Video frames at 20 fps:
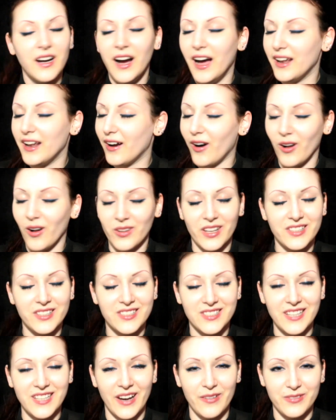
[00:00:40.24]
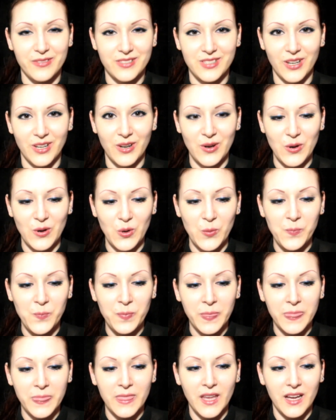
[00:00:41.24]
and all that stuff. So
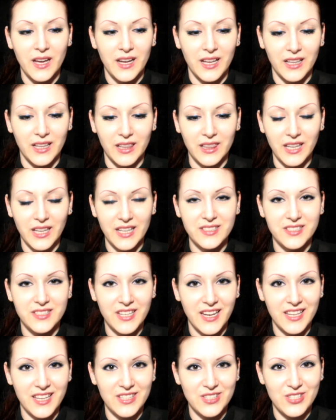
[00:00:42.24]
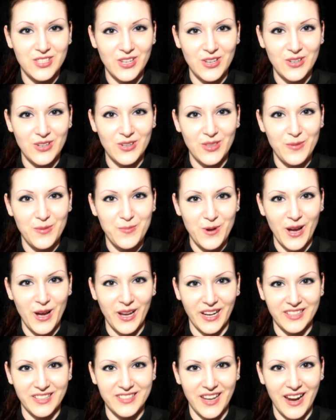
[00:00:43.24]
let's dig into the
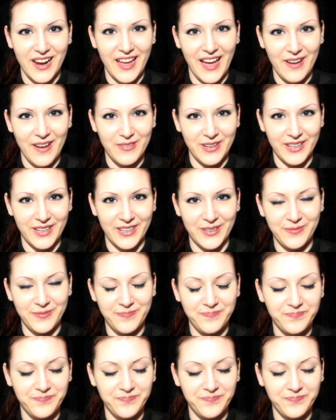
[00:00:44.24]
products that I have here.